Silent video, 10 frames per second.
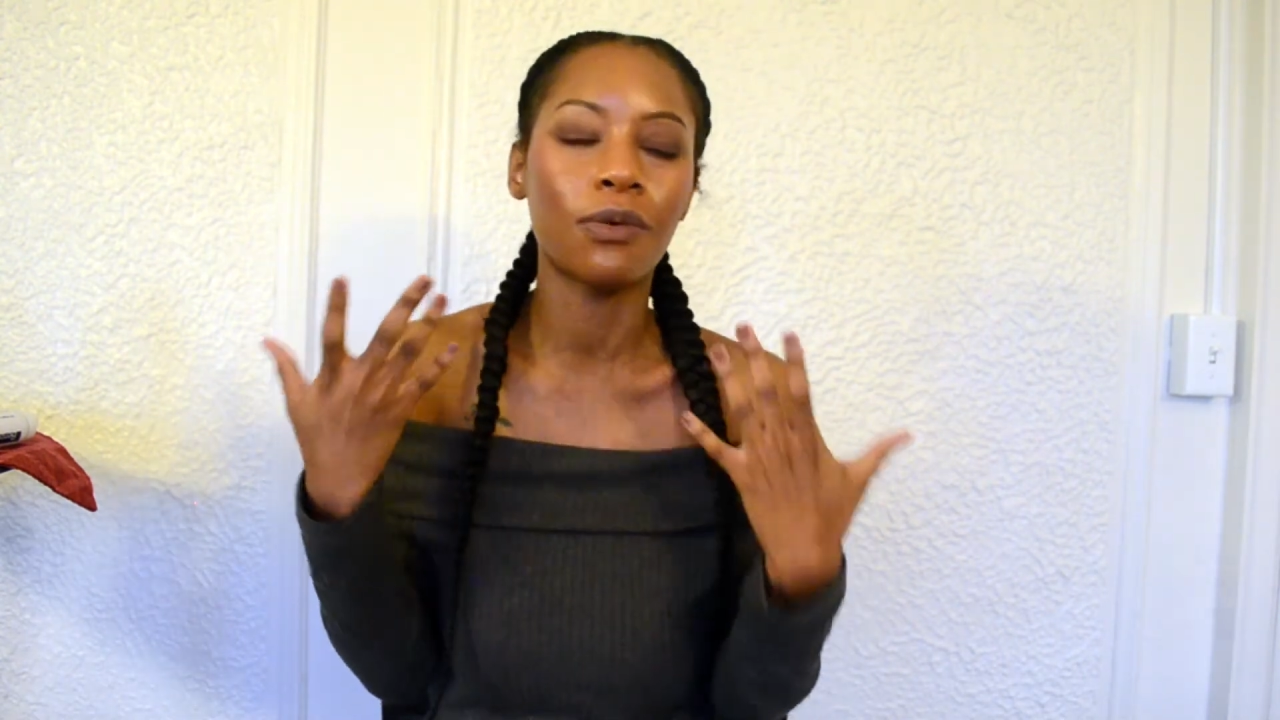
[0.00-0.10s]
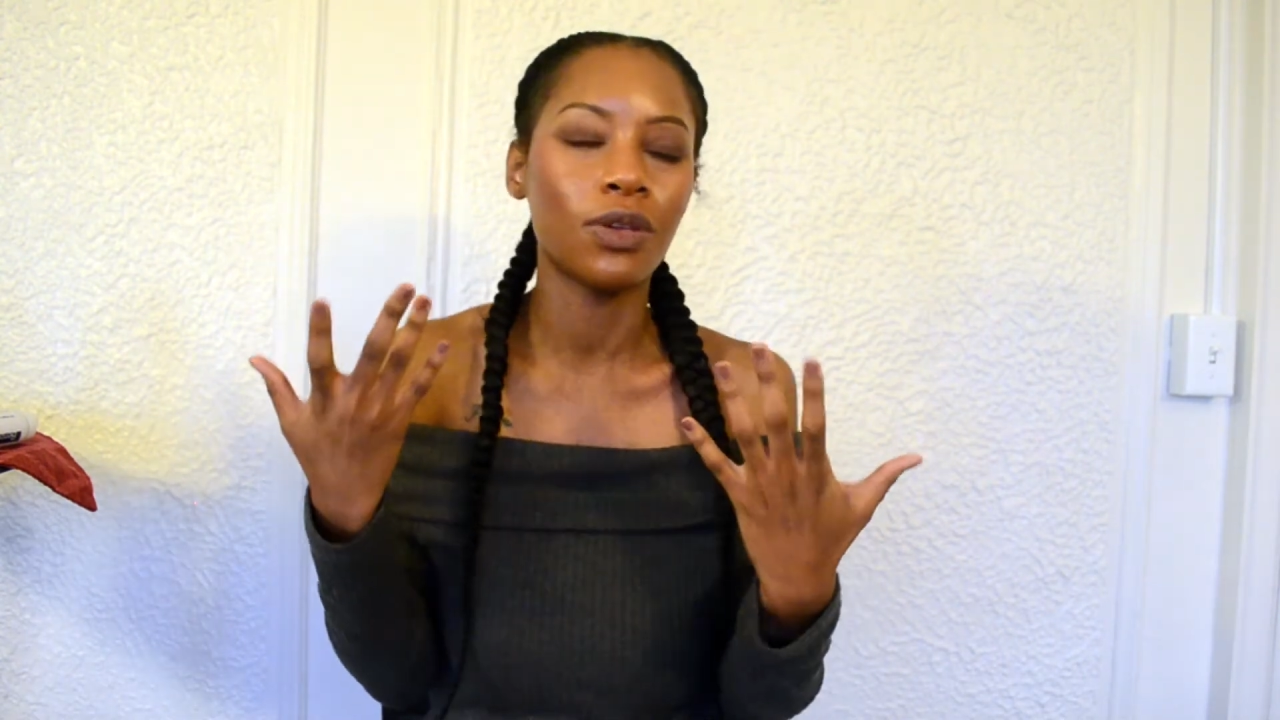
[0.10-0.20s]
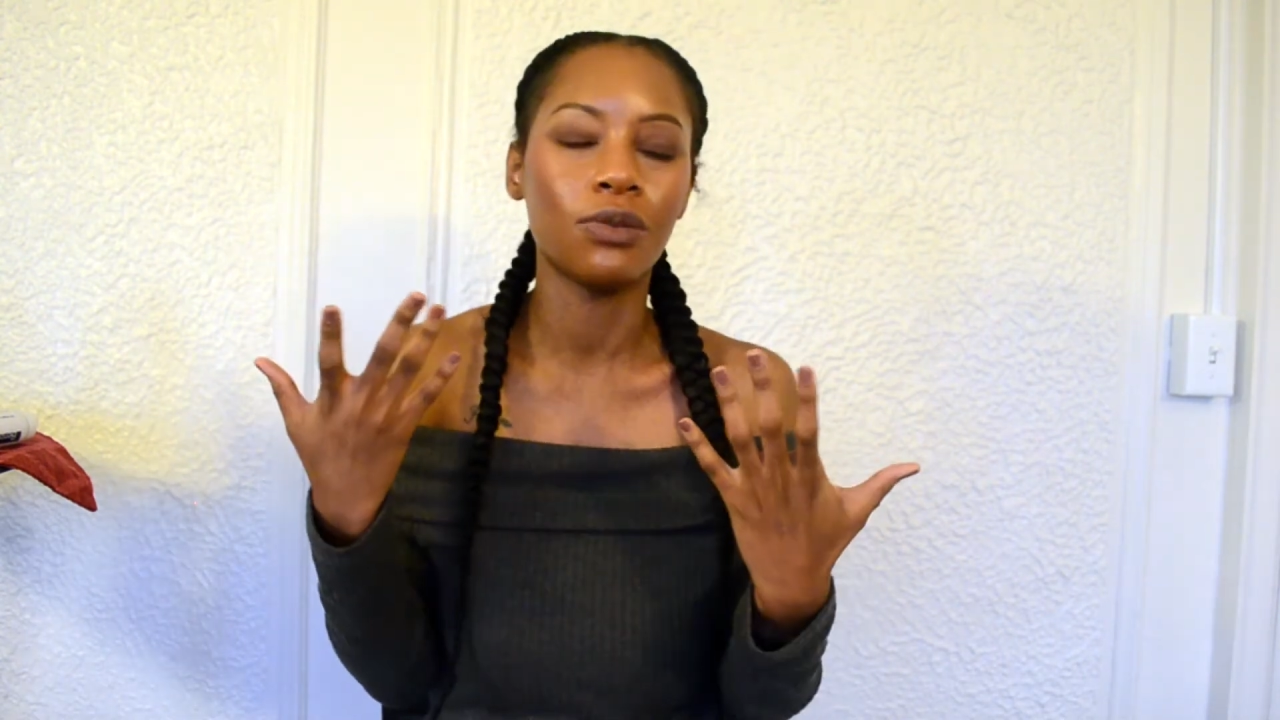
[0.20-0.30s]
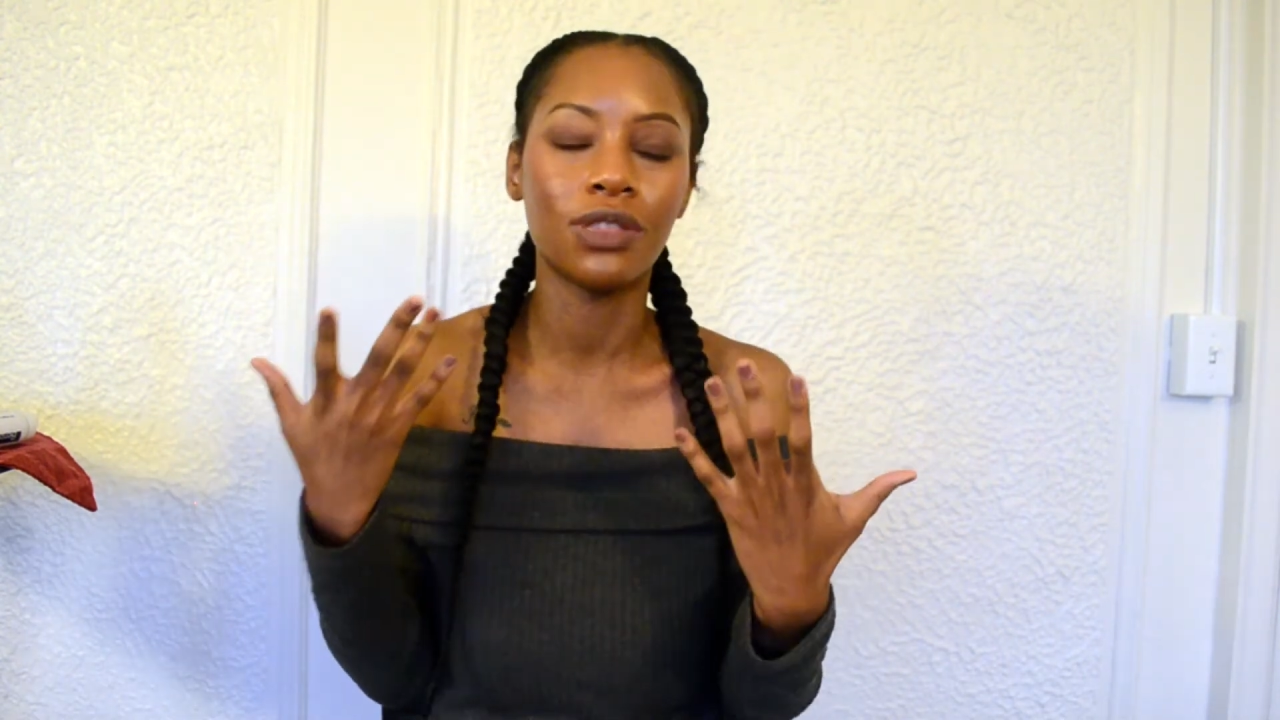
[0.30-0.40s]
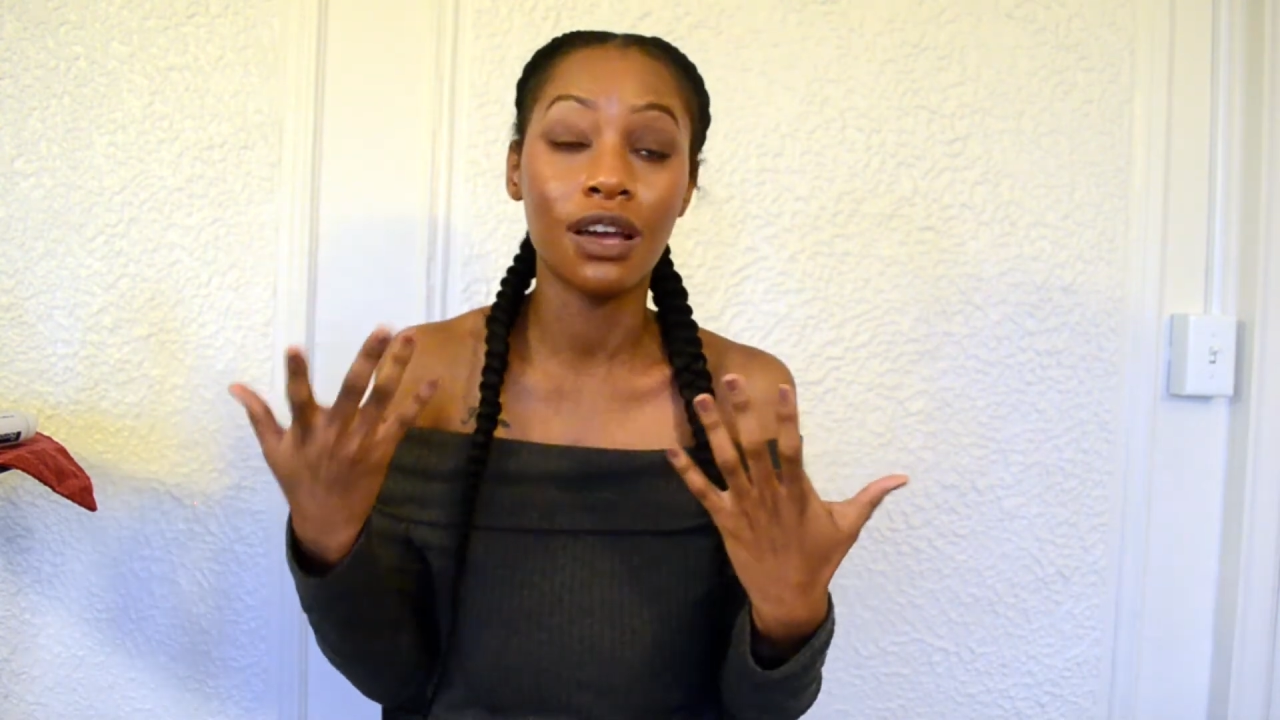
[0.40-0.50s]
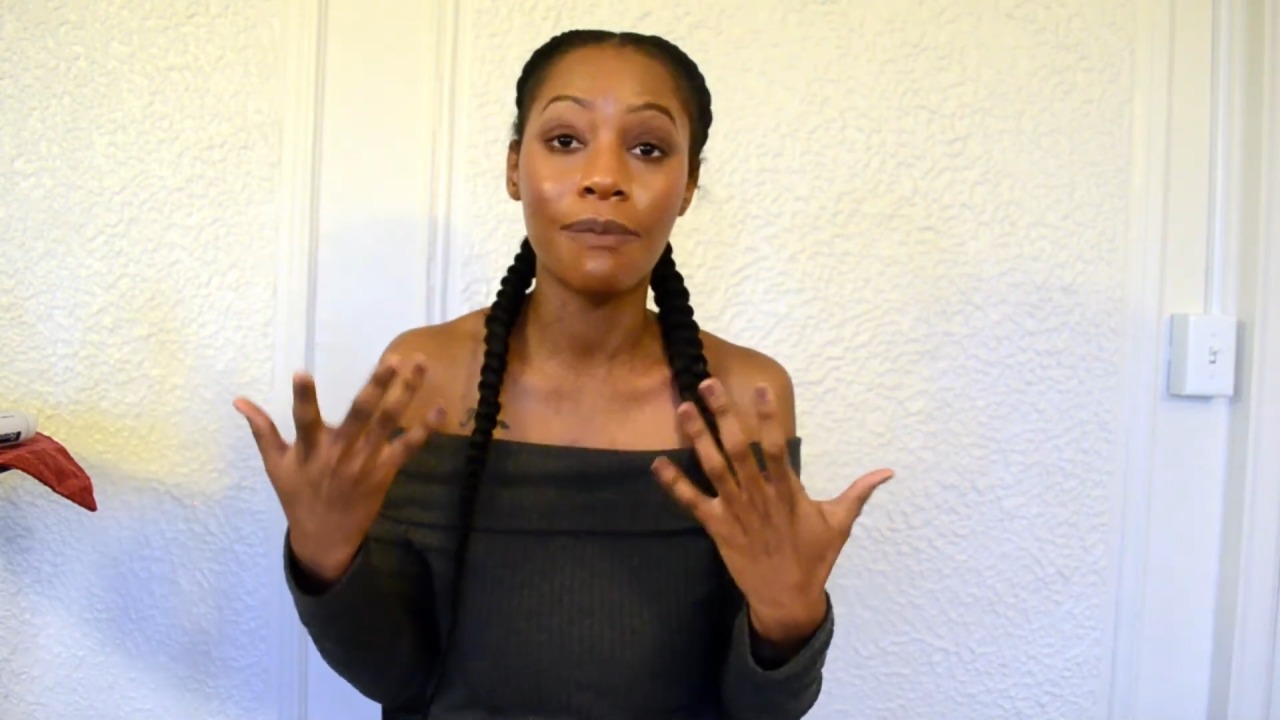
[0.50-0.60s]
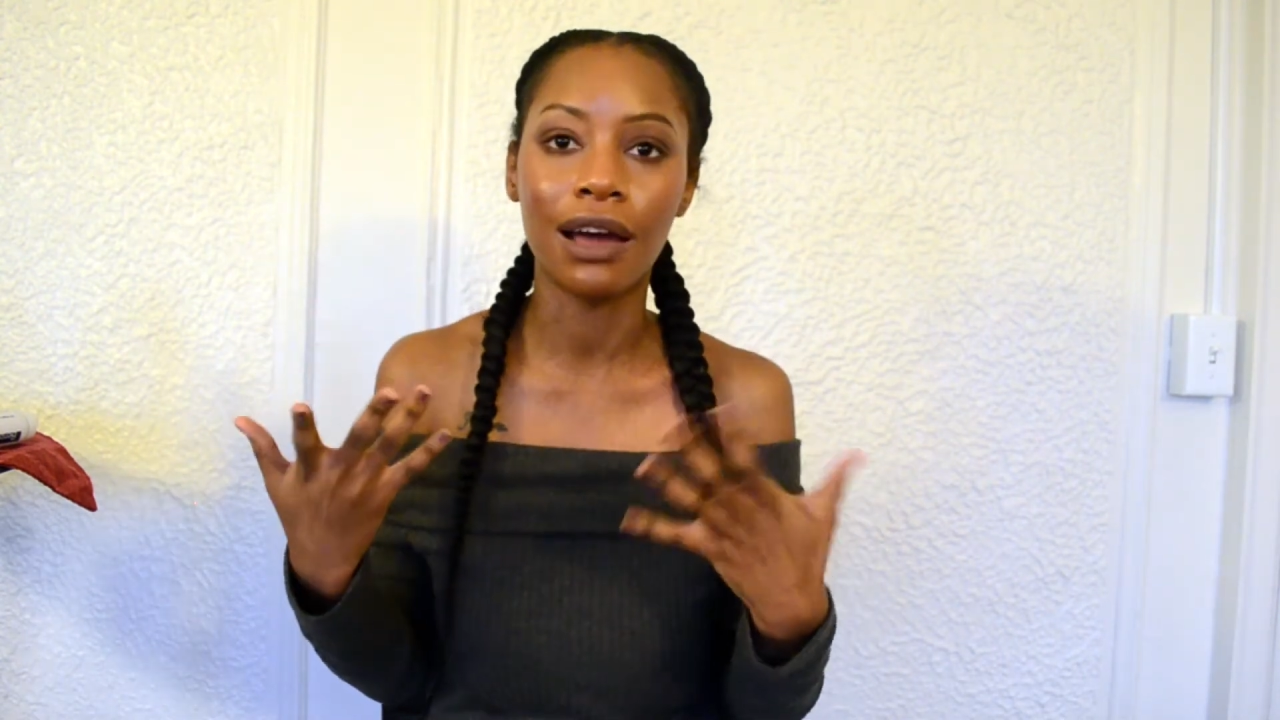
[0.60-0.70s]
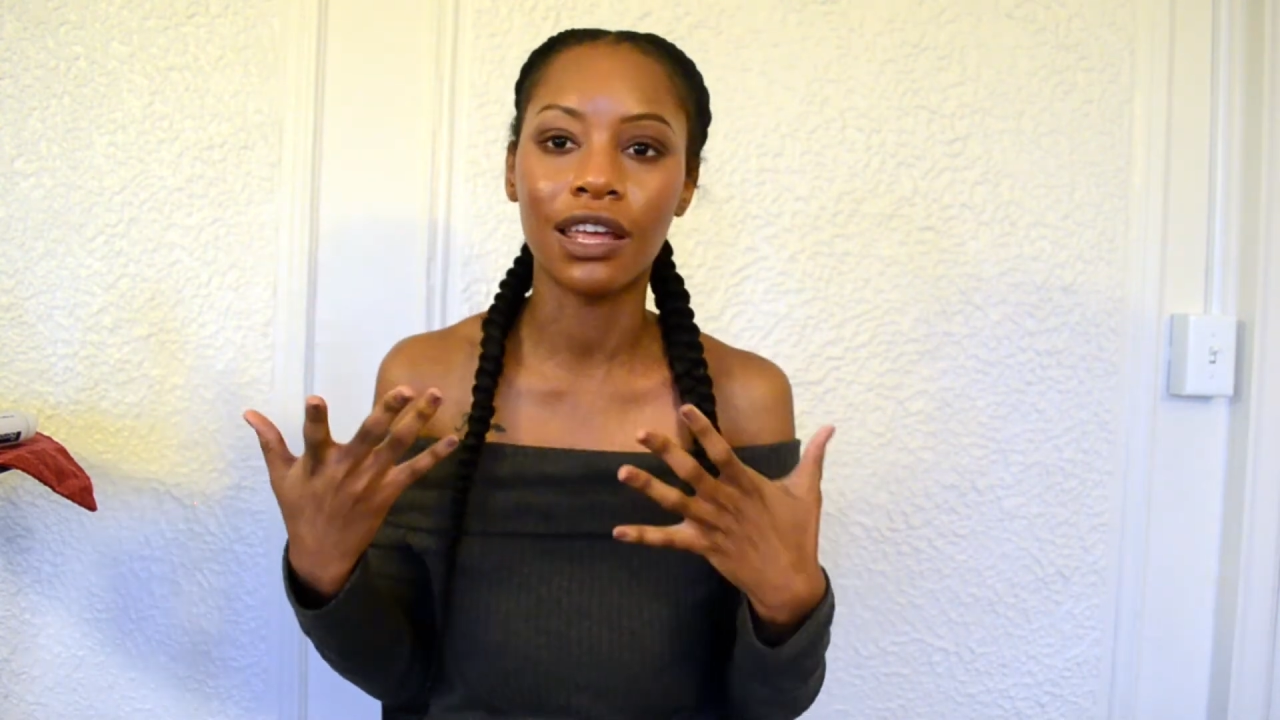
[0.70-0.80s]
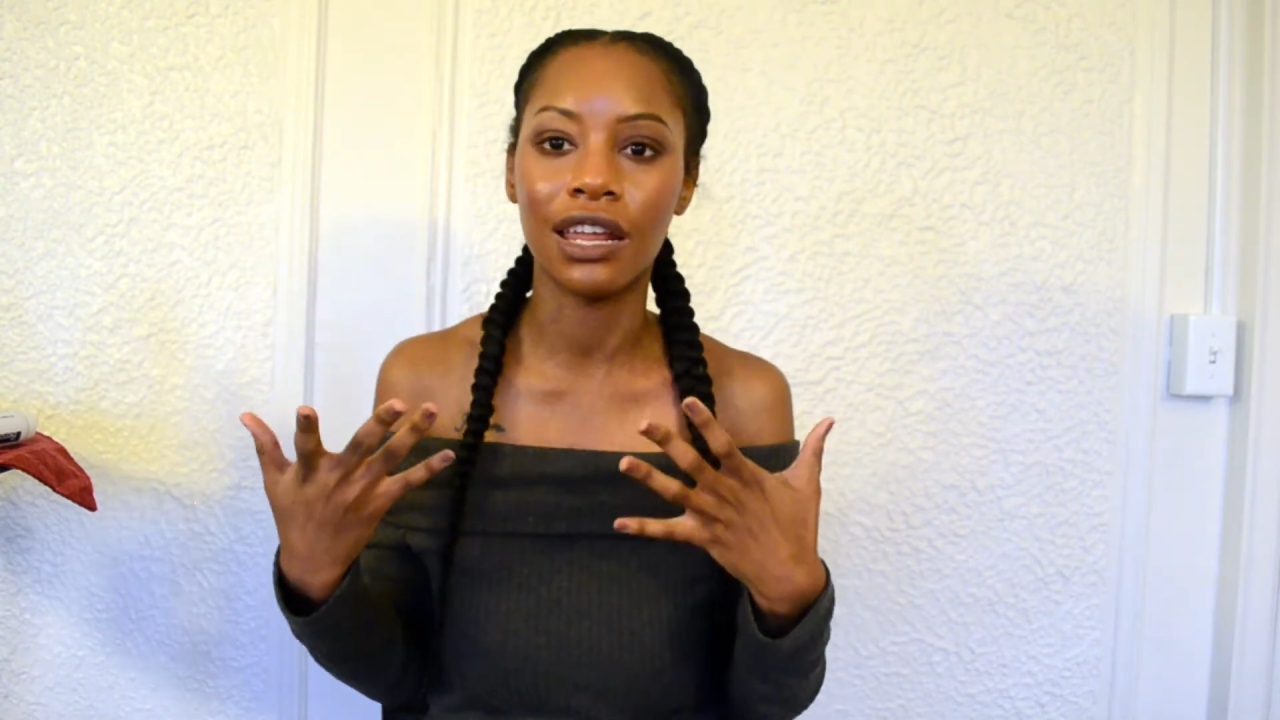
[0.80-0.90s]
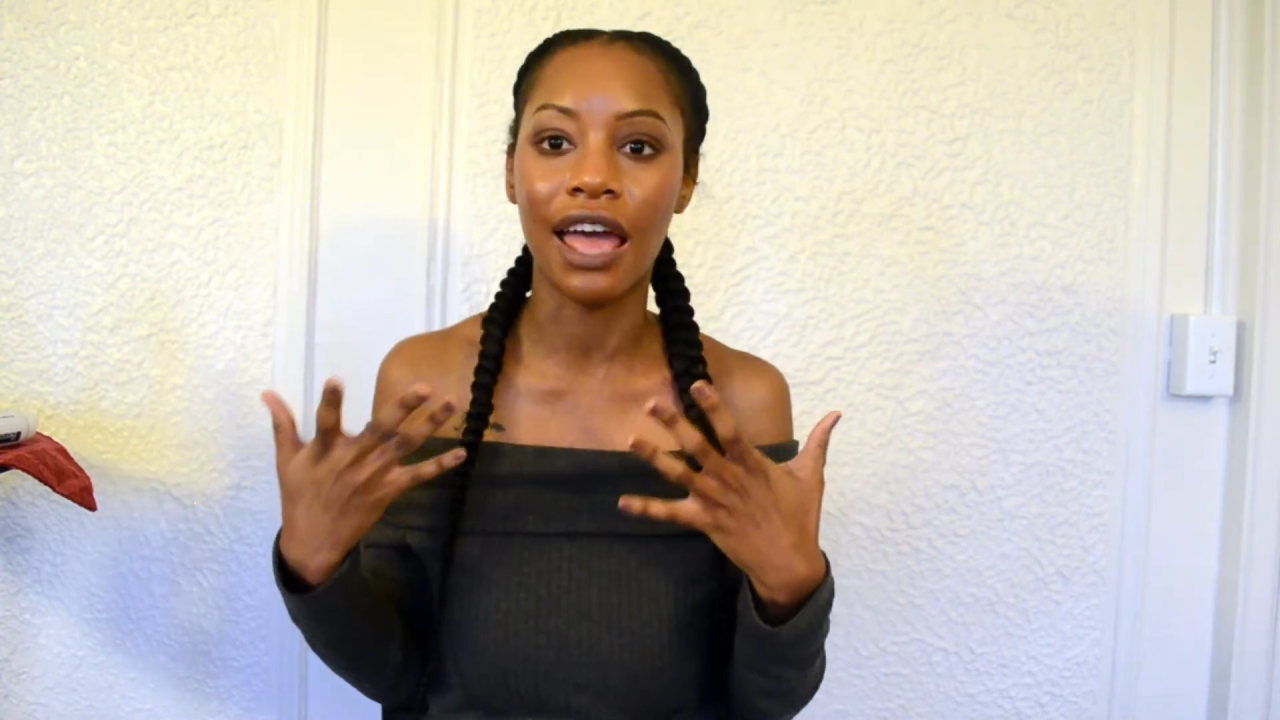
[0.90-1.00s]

But when you think about it,